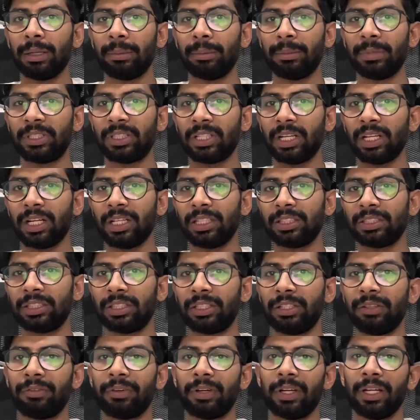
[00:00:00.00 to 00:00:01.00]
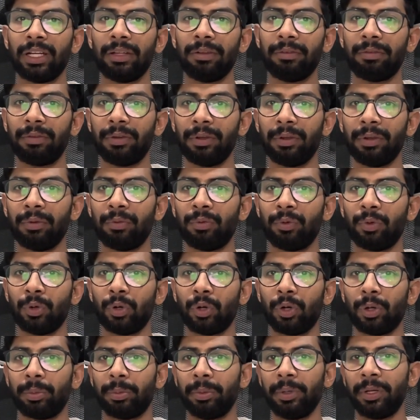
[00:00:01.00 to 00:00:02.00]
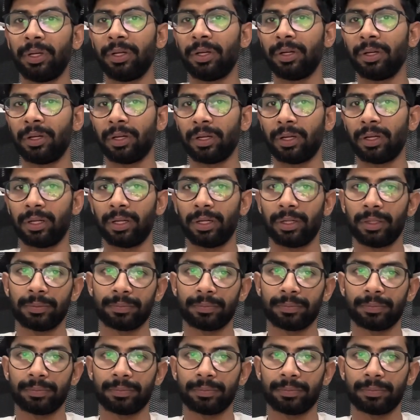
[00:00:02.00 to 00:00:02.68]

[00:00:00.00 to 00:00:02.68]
Besides, the filing fee will not be returned.